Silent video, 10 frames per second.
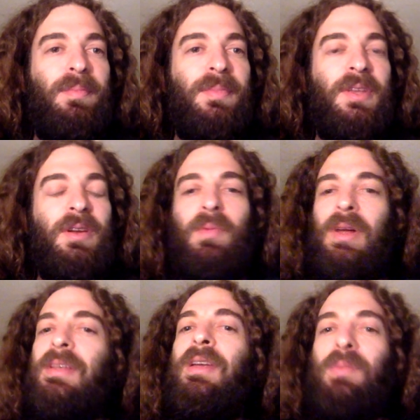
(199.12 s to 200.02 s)
you know,
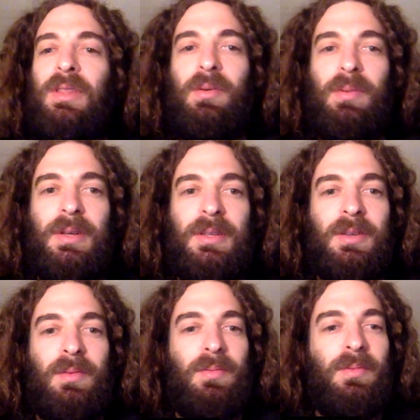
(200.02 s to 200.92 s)
what can we do with it?
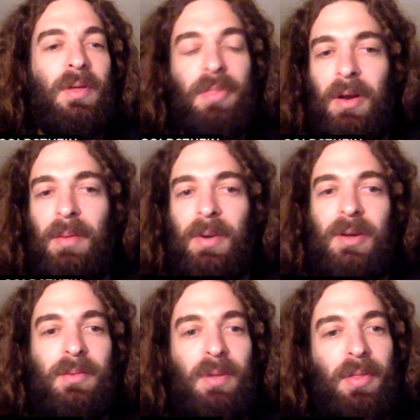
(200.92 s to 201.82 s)
So we thought
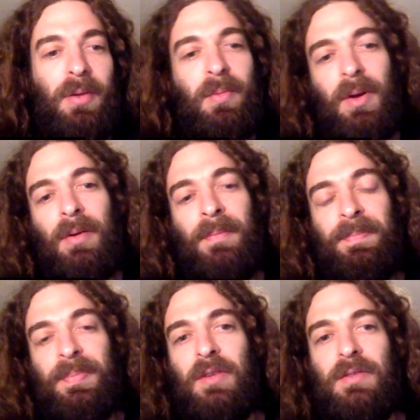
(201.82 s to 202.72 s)
about it and we thought, well,
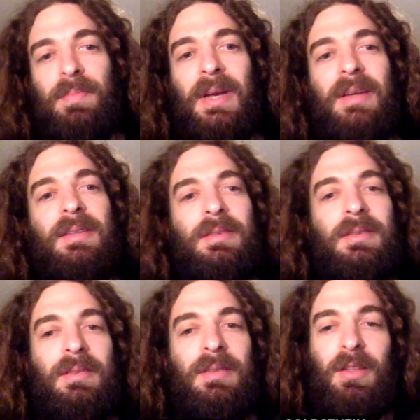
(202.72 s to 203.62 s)
those
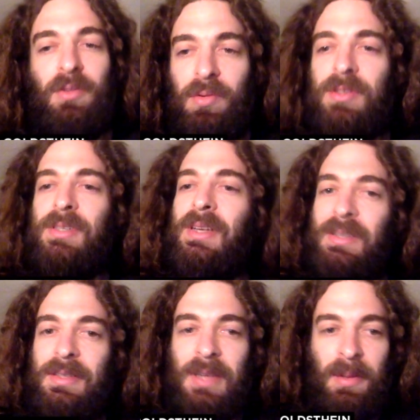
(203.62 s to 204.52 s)
backends, they do
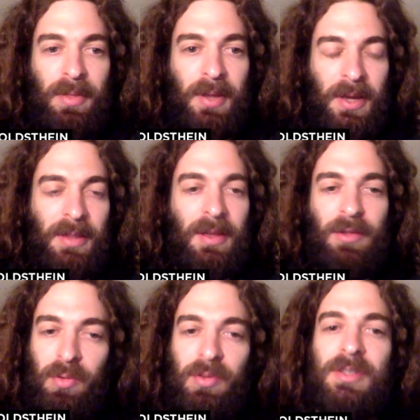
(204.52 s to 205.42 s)
send something and they
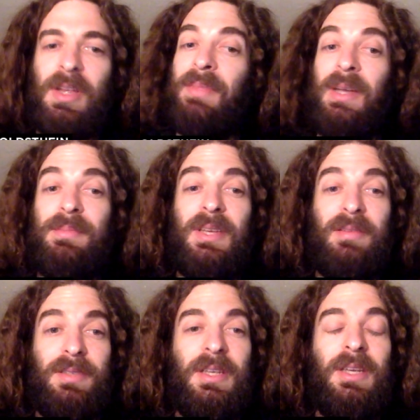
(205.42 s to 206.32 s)
do sometimes
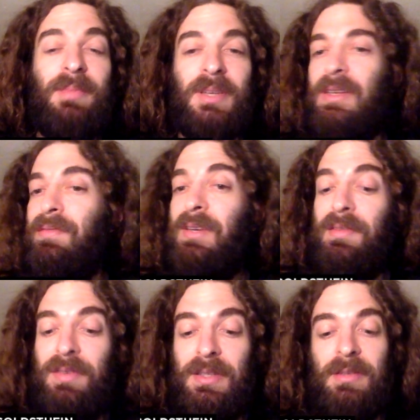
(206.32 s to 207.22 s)
have schemas, even
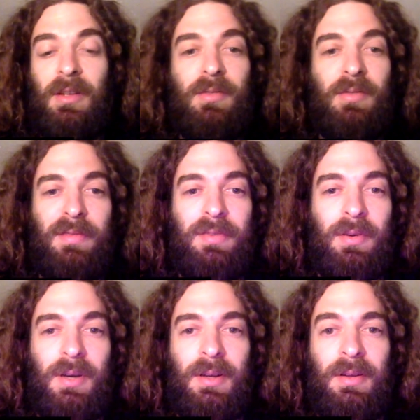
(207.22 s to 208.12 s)
if it's not
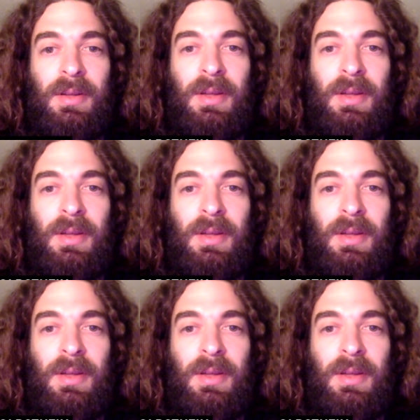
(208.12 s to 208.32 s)
GraphQL.